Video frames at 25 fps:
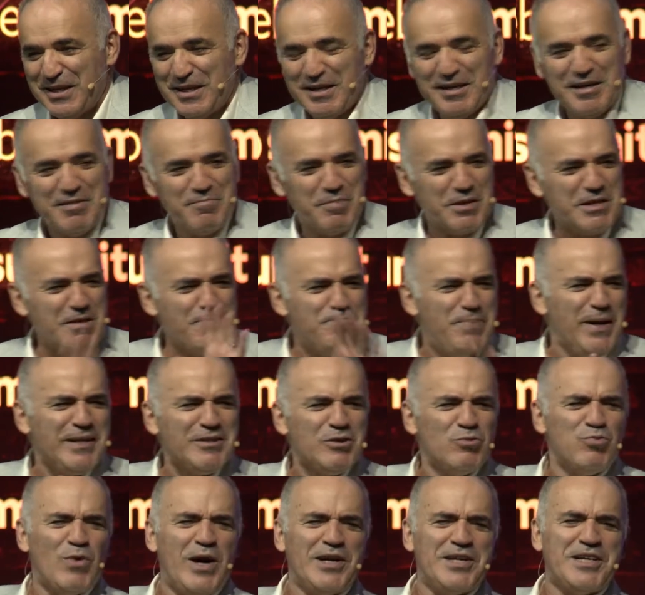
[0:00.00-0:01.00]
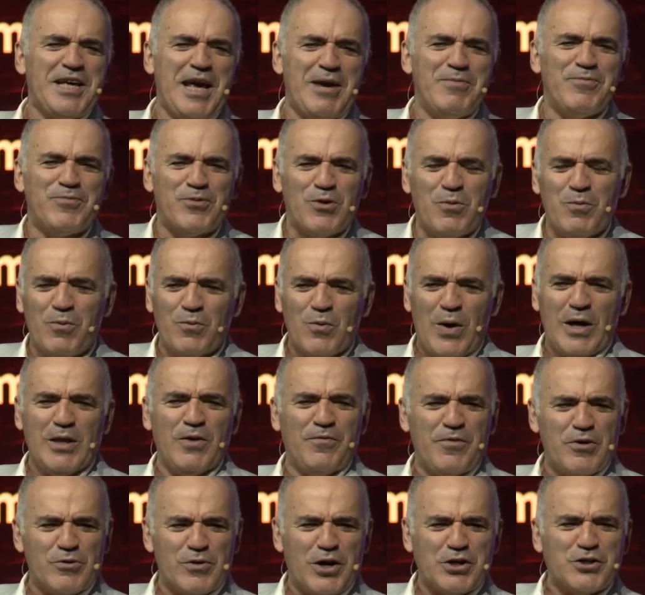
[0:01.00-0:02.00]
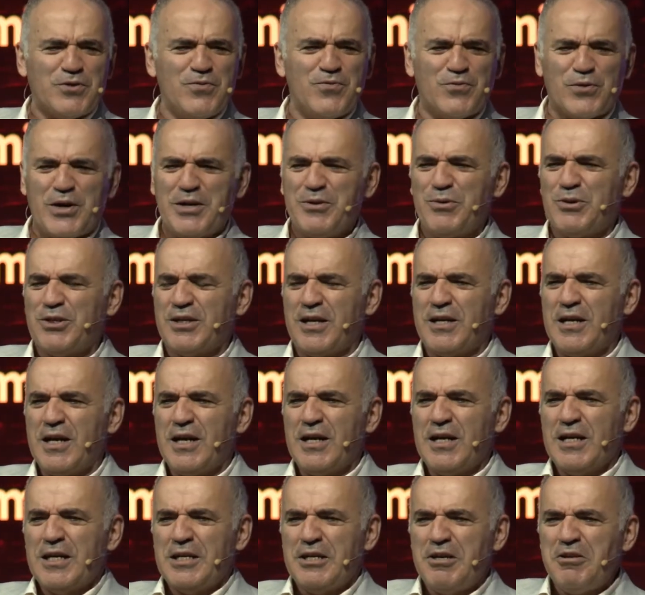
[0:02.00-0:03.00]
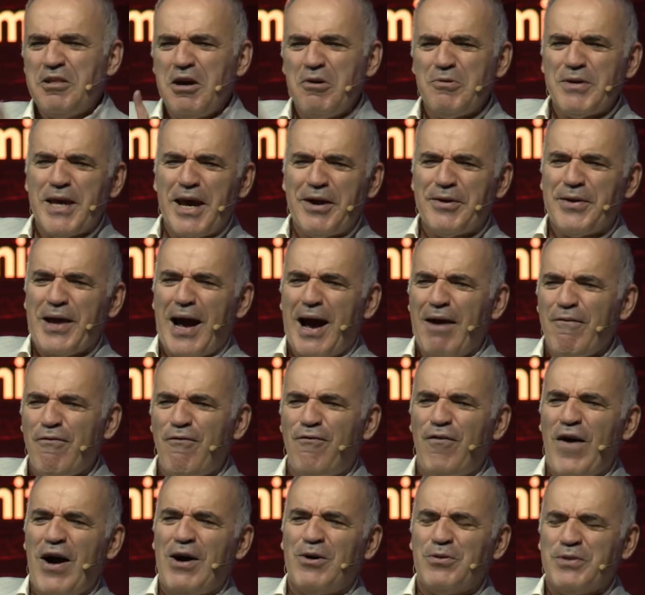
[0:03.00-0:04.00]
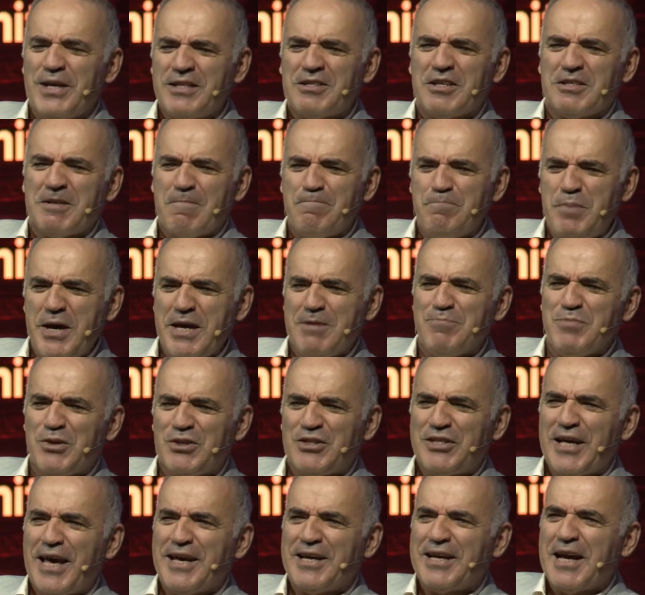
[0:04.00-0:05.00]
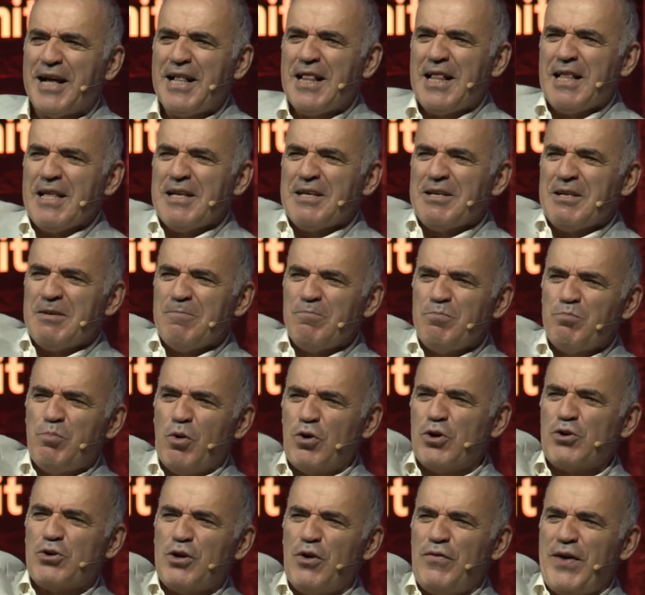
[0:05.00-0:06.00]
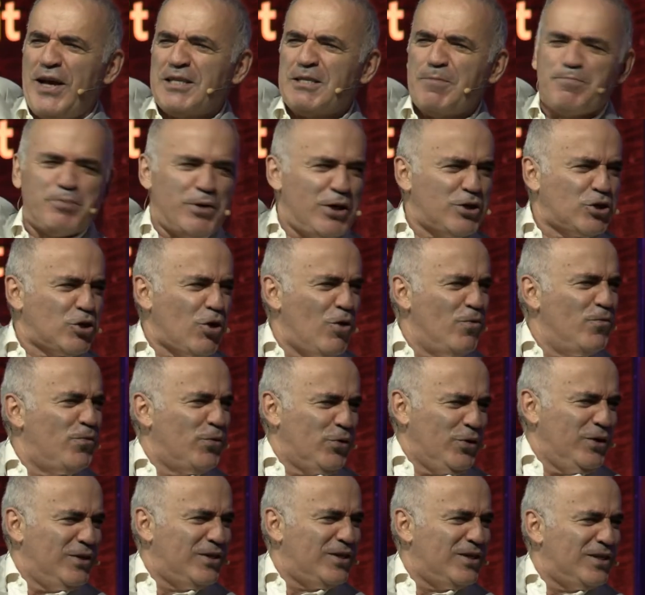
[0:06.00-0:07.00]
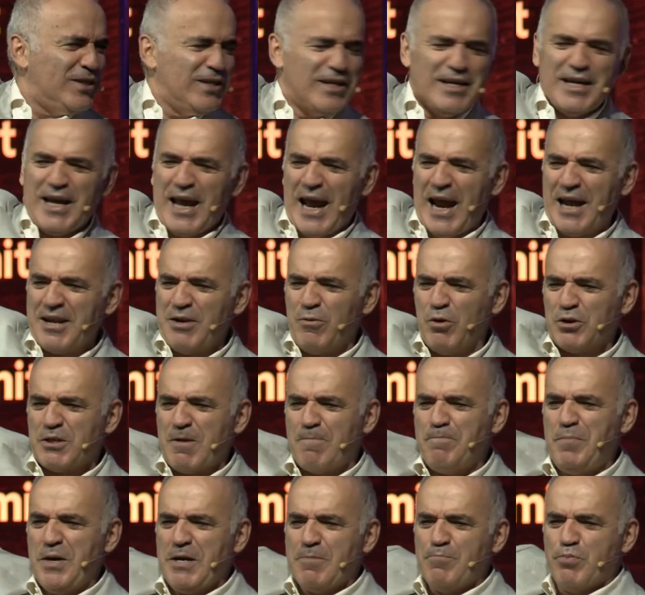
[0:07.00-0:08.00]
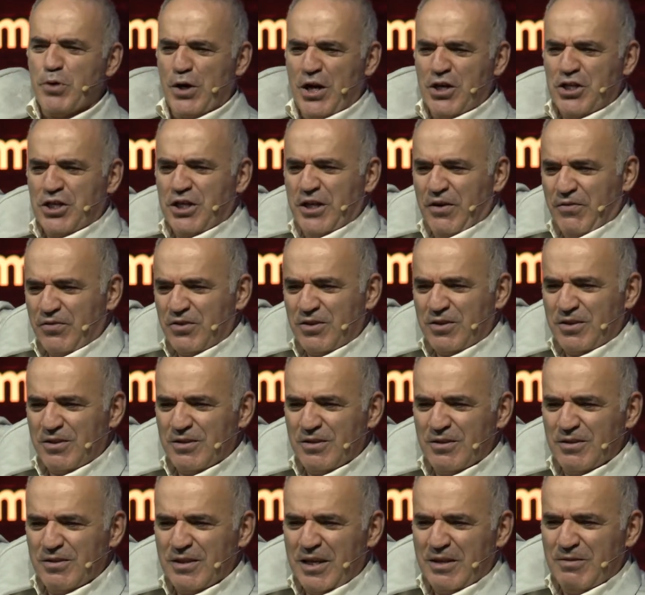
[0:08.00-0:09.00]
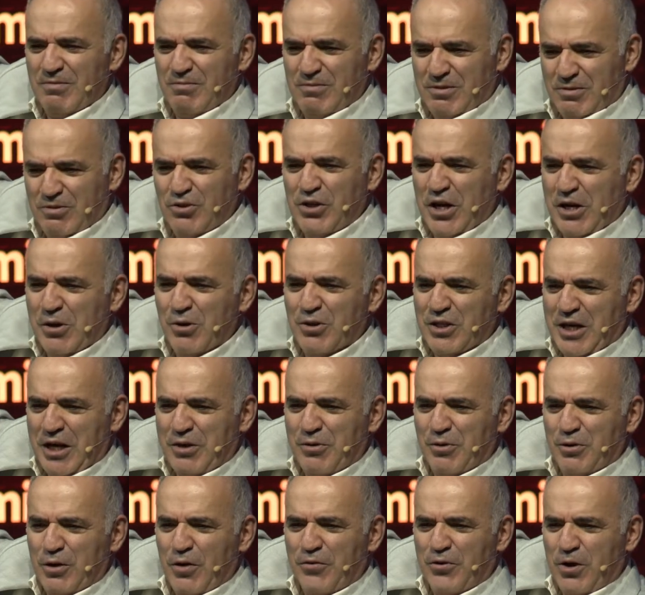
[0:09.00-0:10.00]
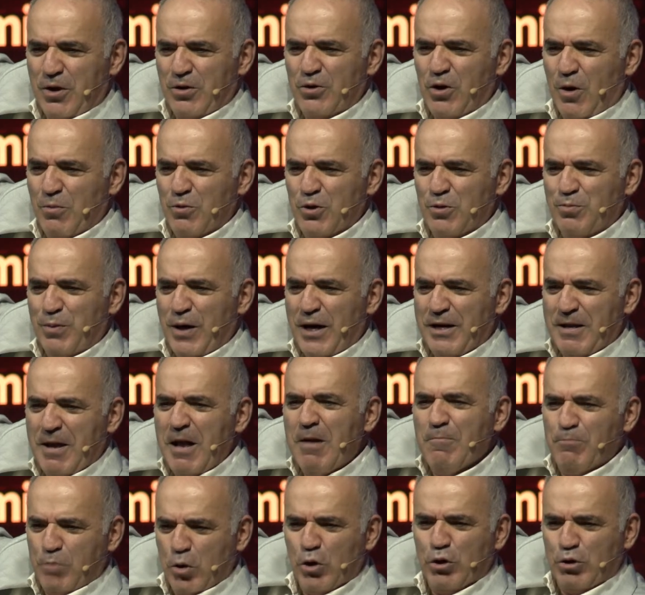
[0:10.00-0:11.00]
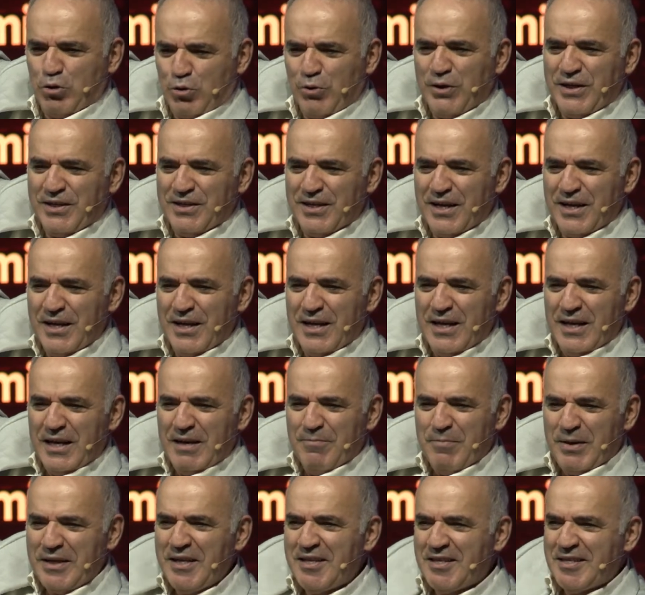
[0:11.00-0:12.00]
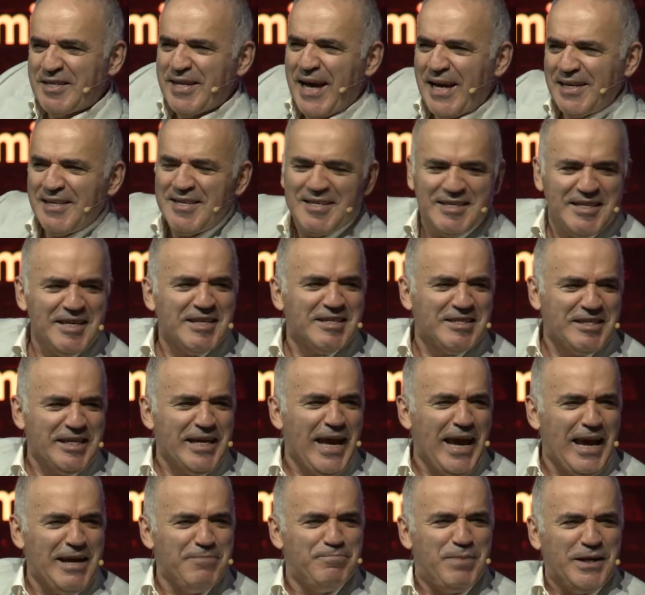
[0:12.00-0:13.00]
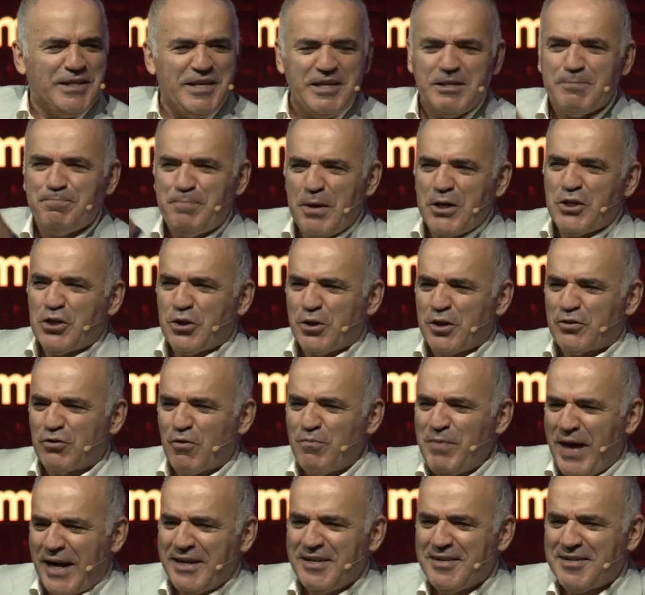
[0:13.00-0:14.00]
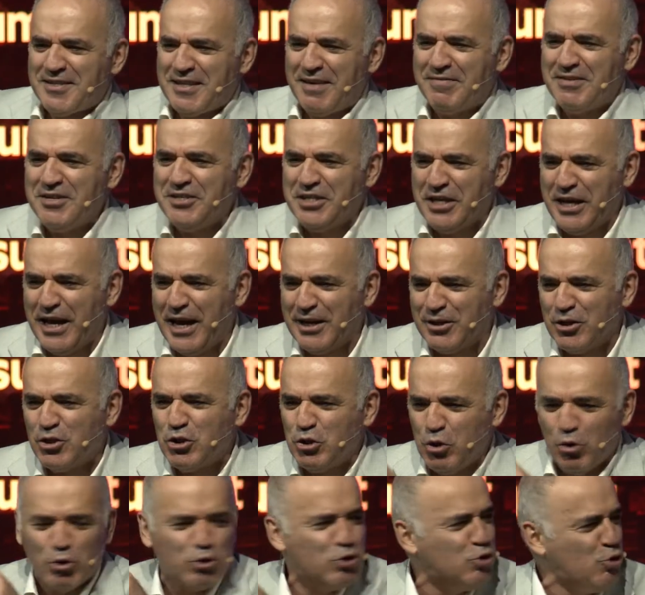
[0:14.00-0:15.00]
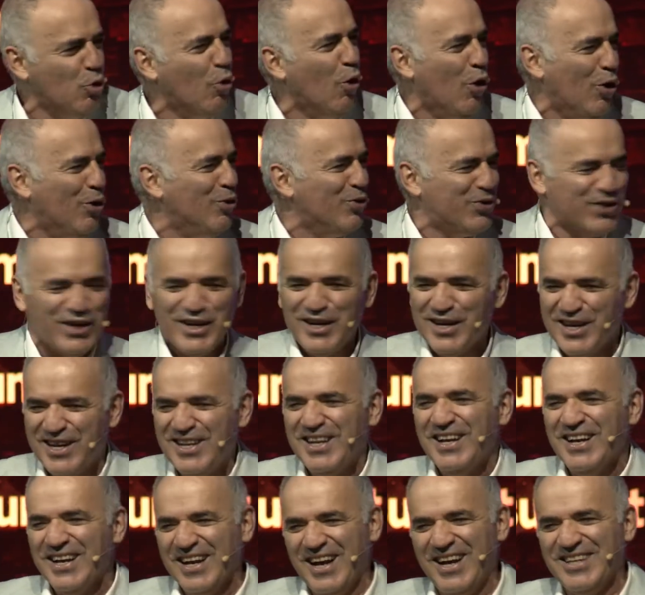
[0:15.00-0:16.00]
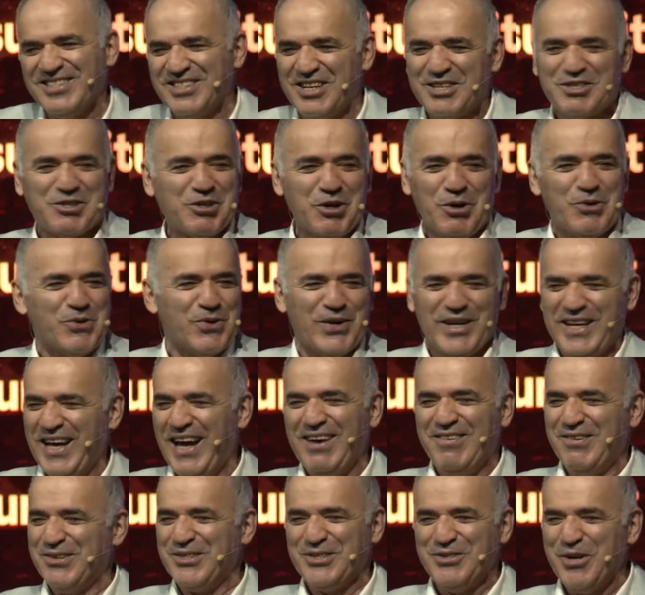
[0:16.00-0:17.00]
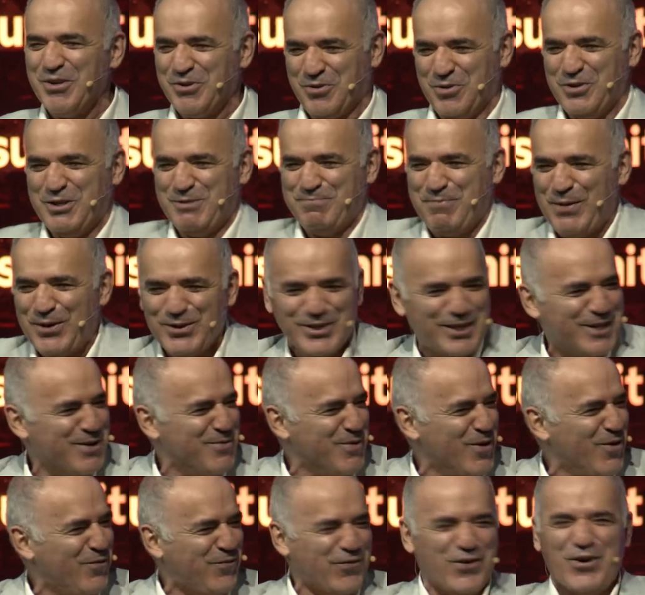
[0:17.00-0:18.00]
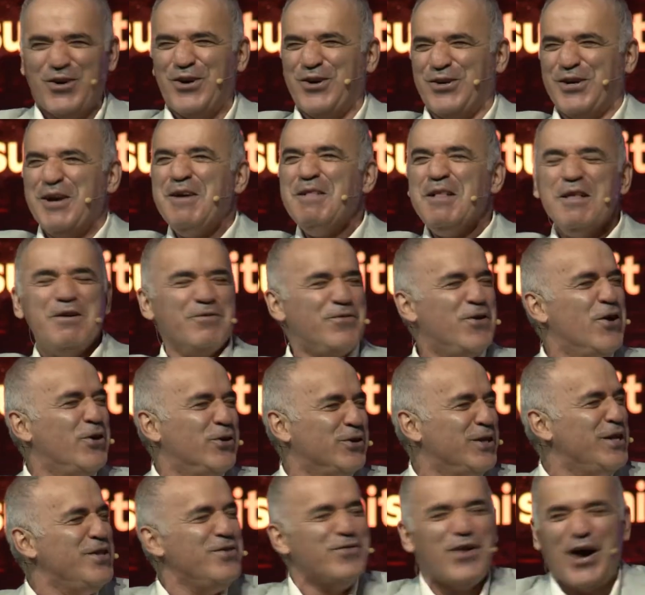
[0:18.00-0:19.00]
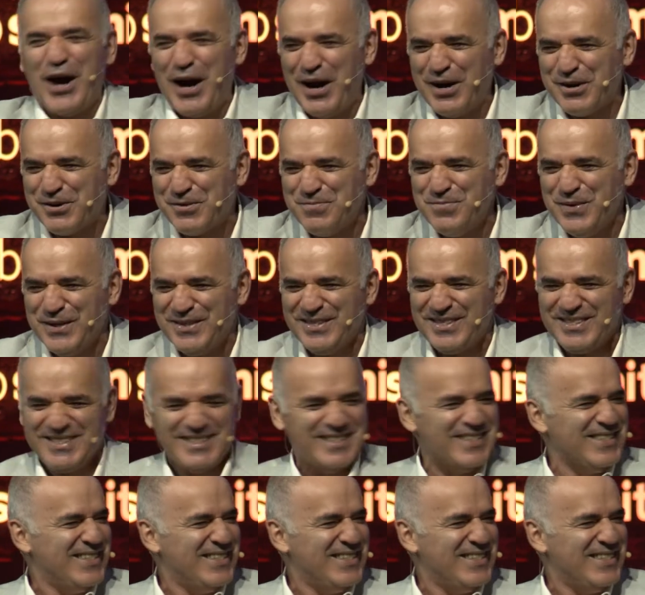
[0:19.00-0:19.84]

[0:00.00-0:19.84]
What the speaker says: But the best one came from one of our Russian friends who said, you know, Gary, I found this is a big mistake. Borgov has a press conference, and there was a big Brezhnev's, the General Secretary of the Communist Party, portrait. But it's 1968, but this picture is from 1978. It's still too old. I said, sorry, I was not responsible for the environment.